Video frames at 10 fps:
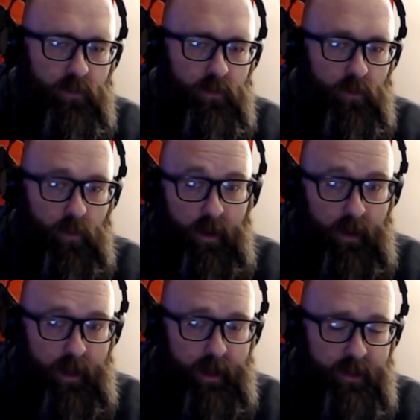will
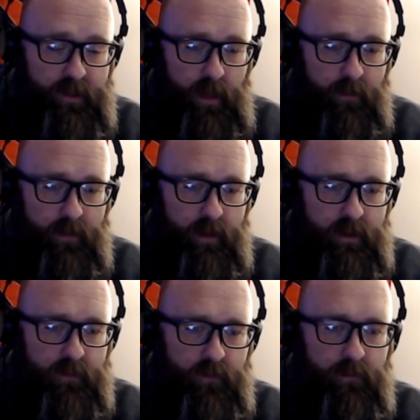land a job because
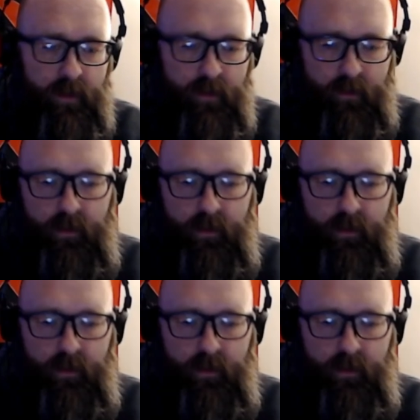of it, but